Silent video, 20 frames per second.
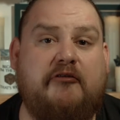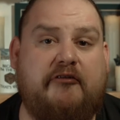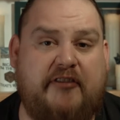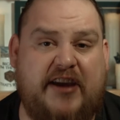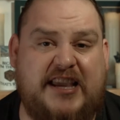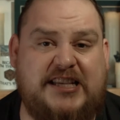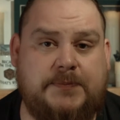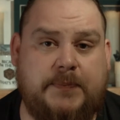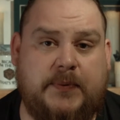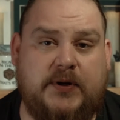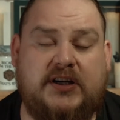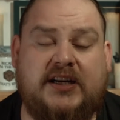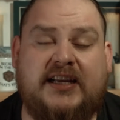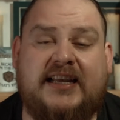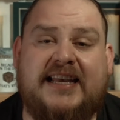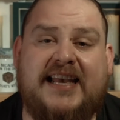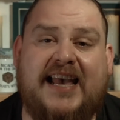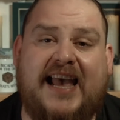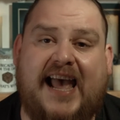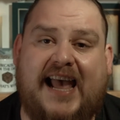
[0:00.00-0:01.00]
Facebook,
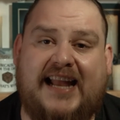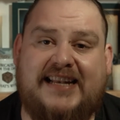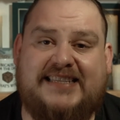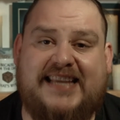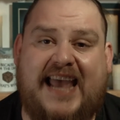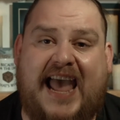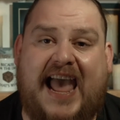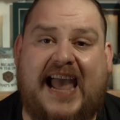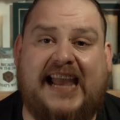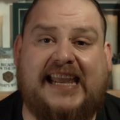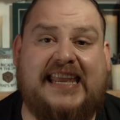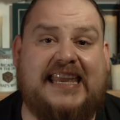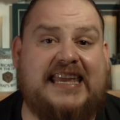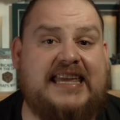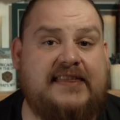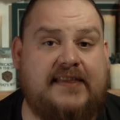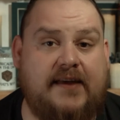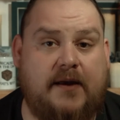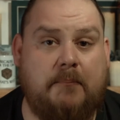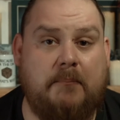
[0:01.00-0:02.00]
and tag
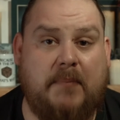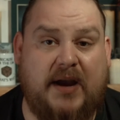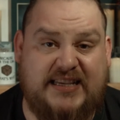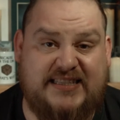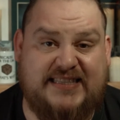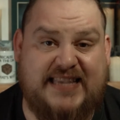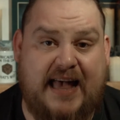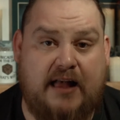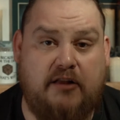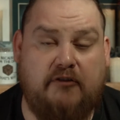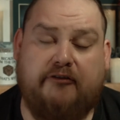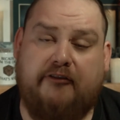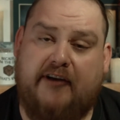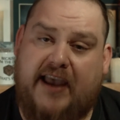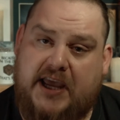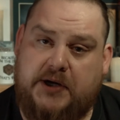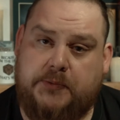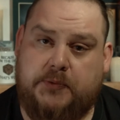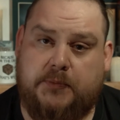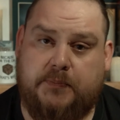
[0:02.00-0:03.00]
either myself,
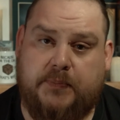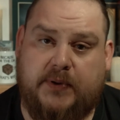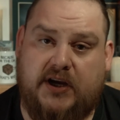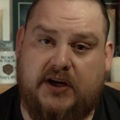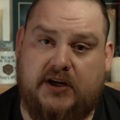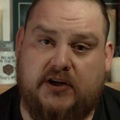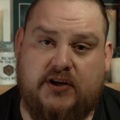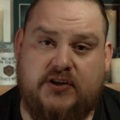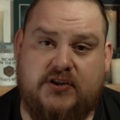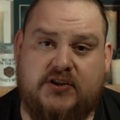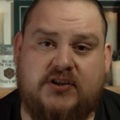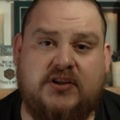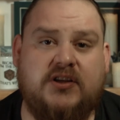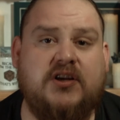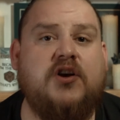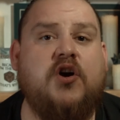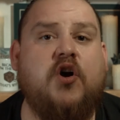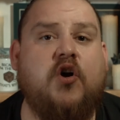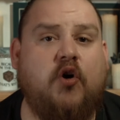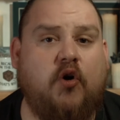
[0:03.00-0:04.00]
Edward Burgos,
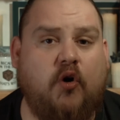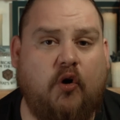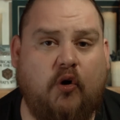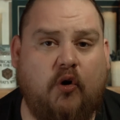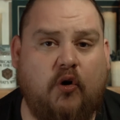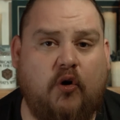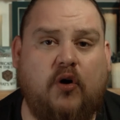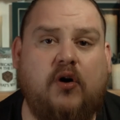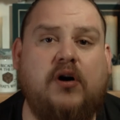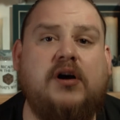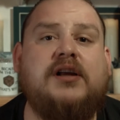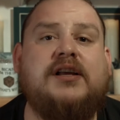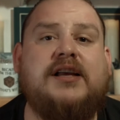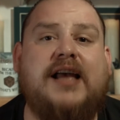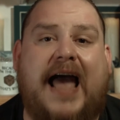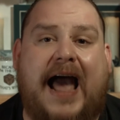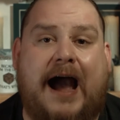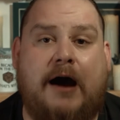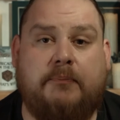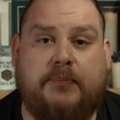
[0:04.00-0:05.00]
or
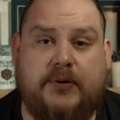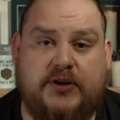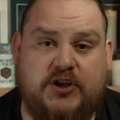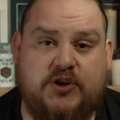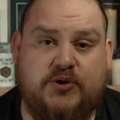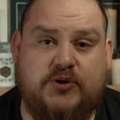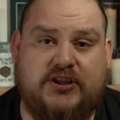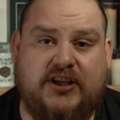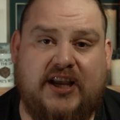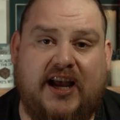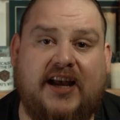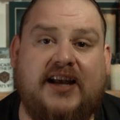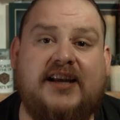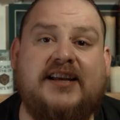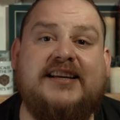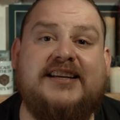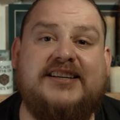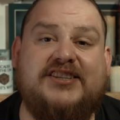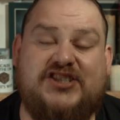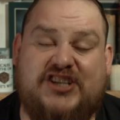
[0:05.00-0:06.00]
our producer,
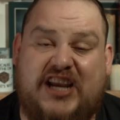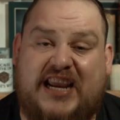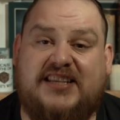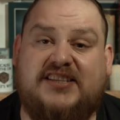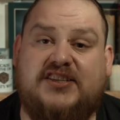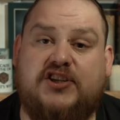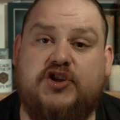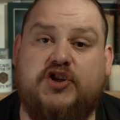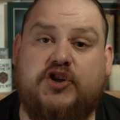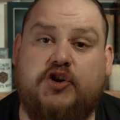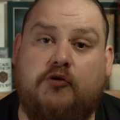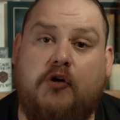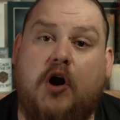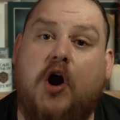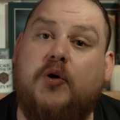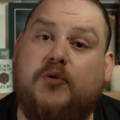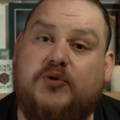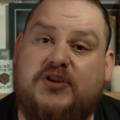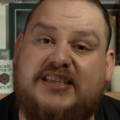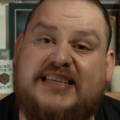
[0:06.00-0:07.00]
Jason
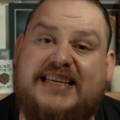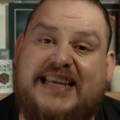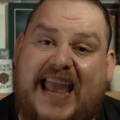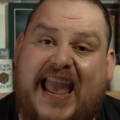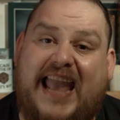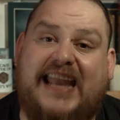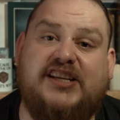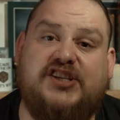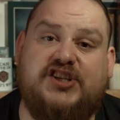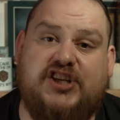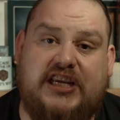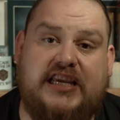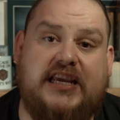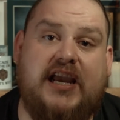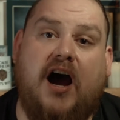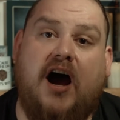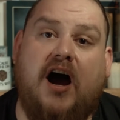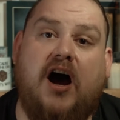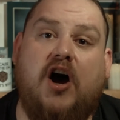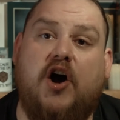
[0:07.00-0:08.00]
Cherot,
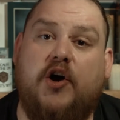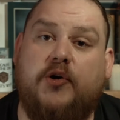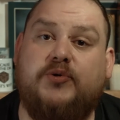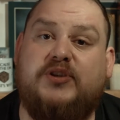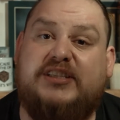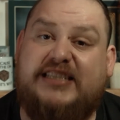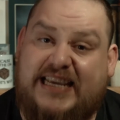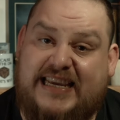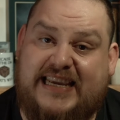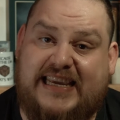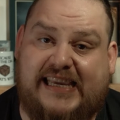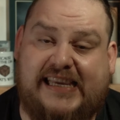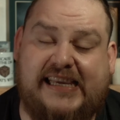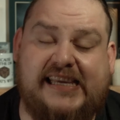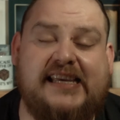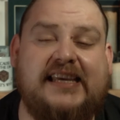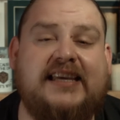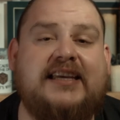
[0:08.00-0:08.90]
Cherot,